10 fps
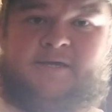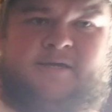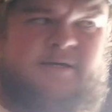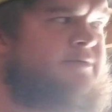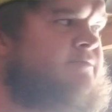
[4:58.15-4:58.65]

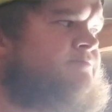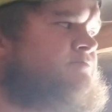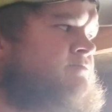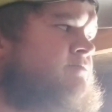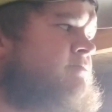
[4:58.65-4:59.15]
I
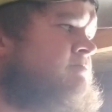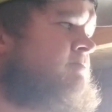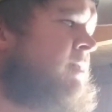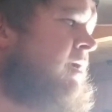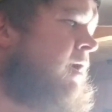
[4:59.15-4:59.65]

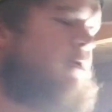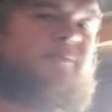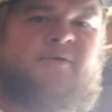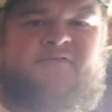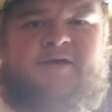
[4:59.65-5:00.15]
don't
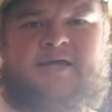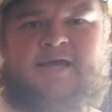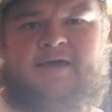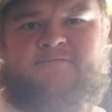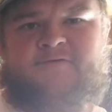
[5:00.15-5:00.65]
know if I got a
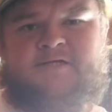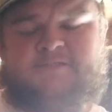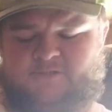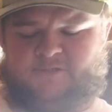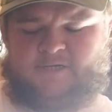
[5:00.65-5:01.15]
half a
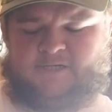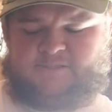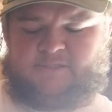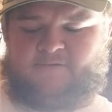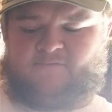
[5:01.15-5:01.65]
dozen or a
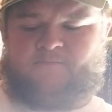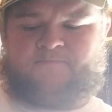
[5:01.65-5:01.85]
dozen of them.